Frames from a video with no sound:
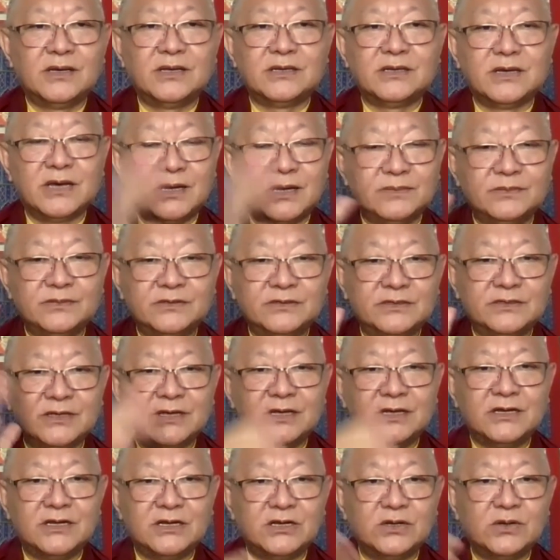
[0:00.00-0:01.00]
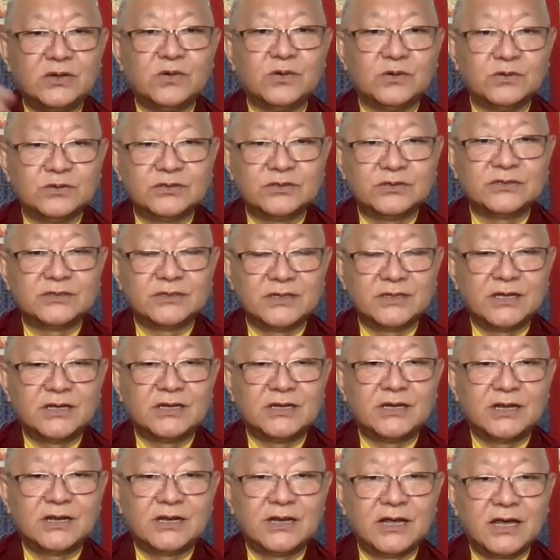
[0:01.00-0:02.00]
It comes and it goes,
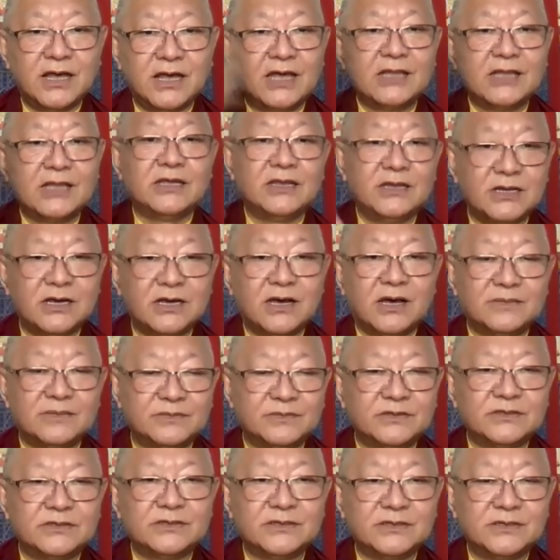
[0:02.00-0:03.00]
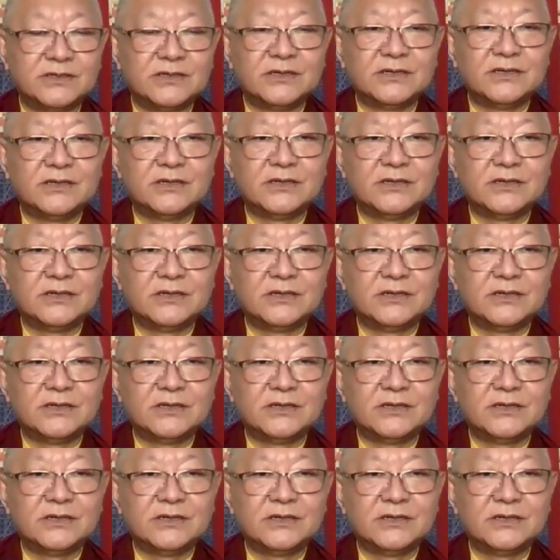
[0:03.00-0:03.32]
and again it comes,